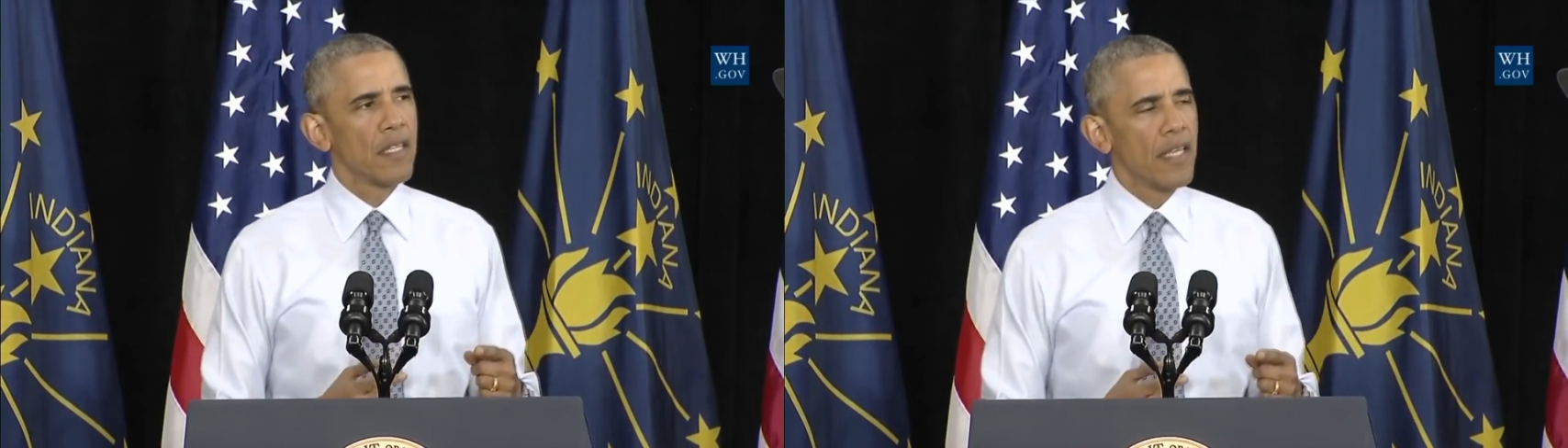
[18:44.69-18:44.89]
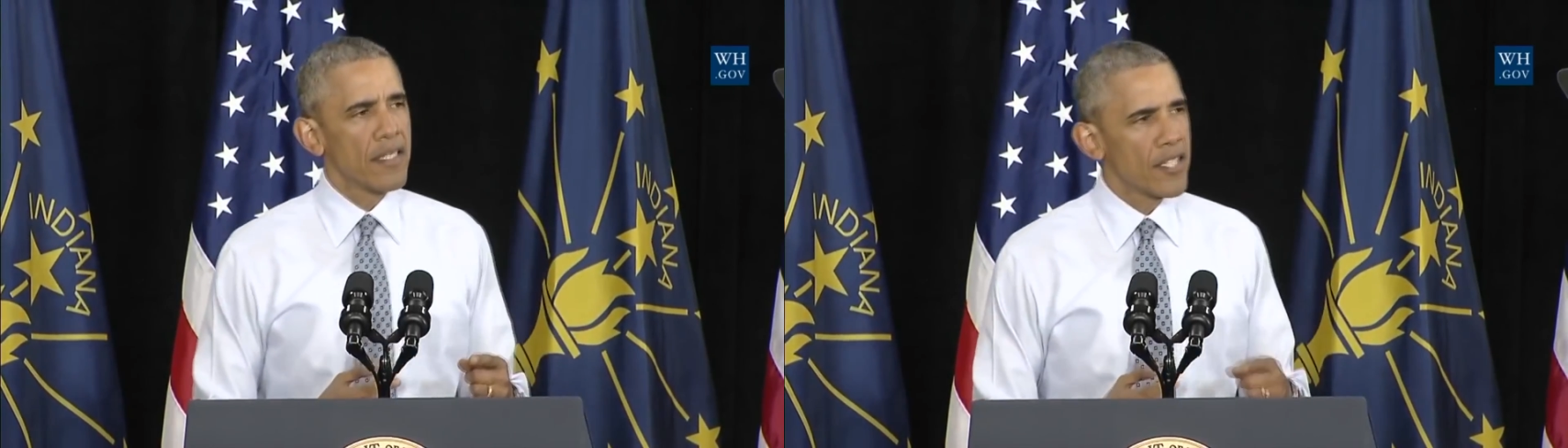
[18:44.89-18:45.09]

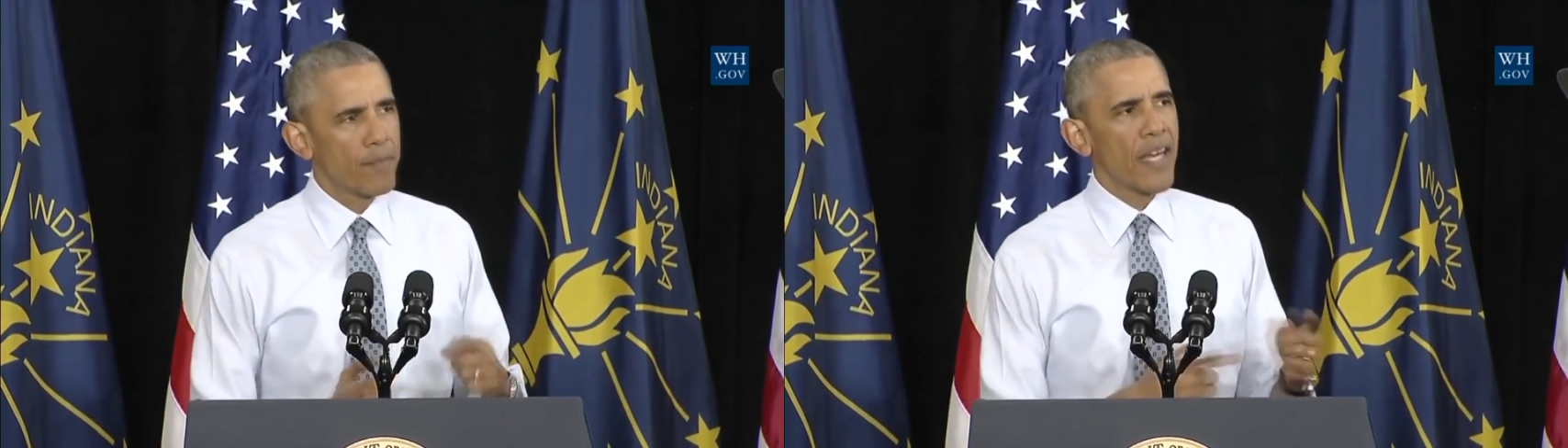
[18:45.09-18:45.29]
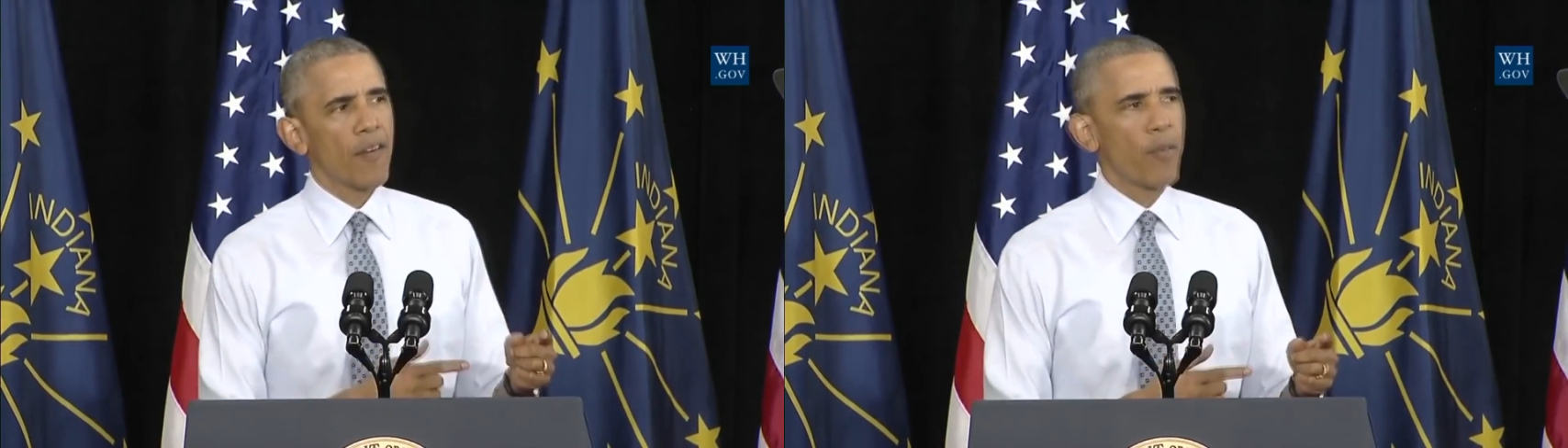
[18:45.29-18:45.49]
is as
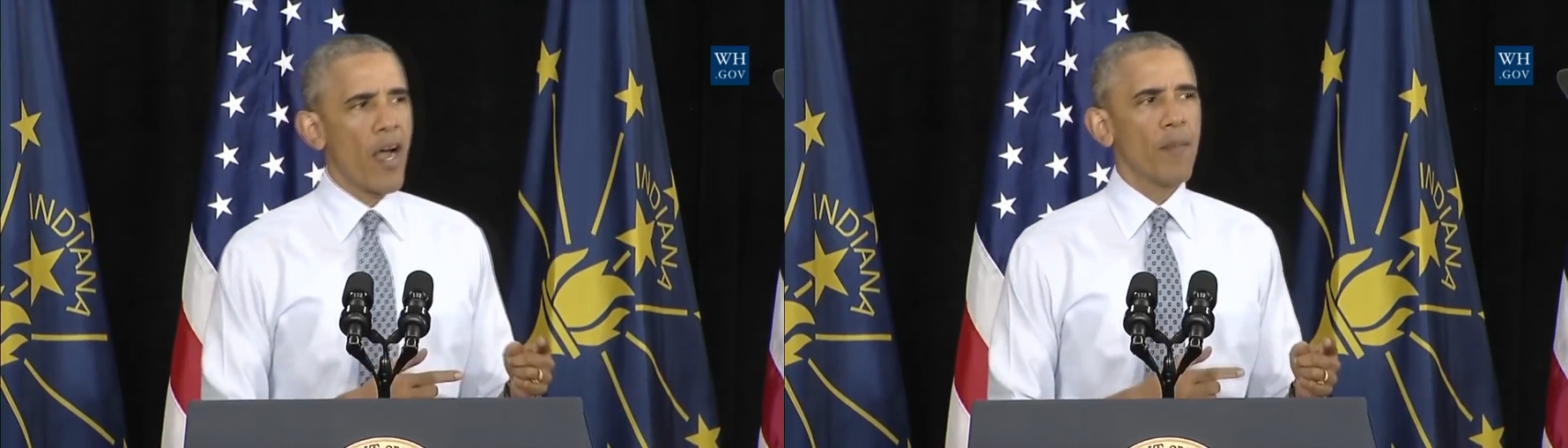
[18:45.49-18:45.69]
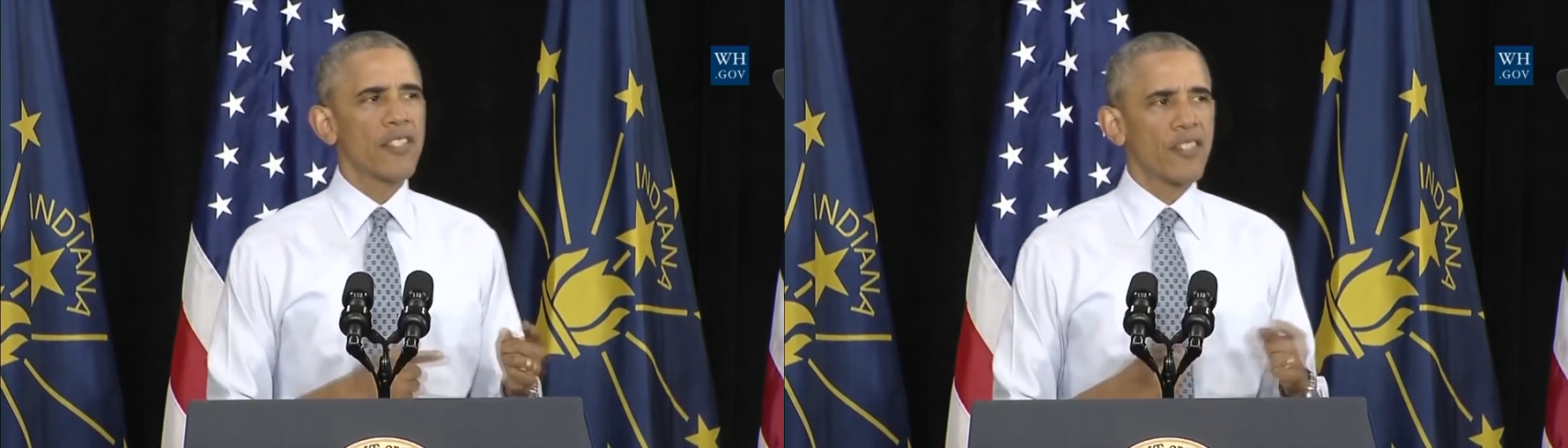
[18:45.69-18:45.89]
big a
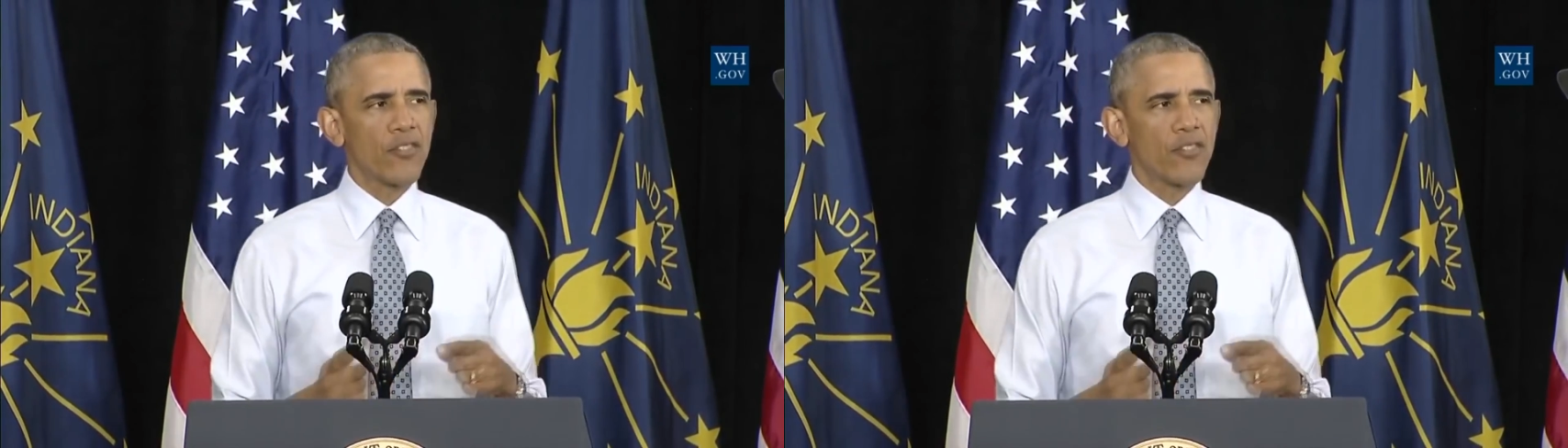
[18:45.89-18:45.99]
problem as